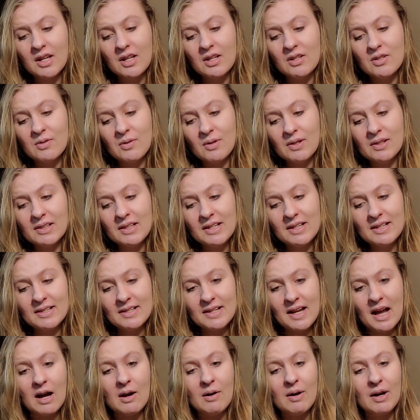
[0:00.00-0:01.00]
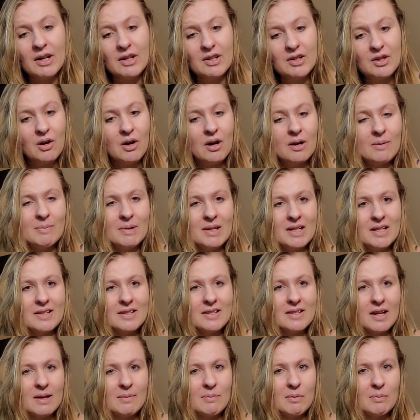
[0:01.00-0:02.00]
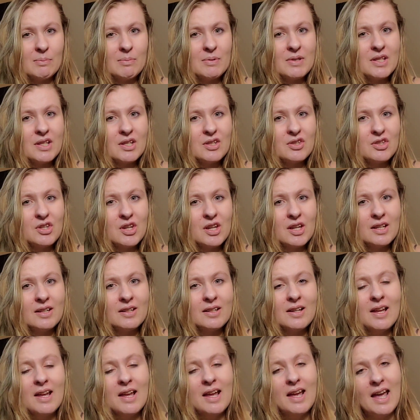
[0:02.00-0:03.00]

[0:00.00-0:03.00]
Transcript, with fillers: So at least now I know I'm in a stable position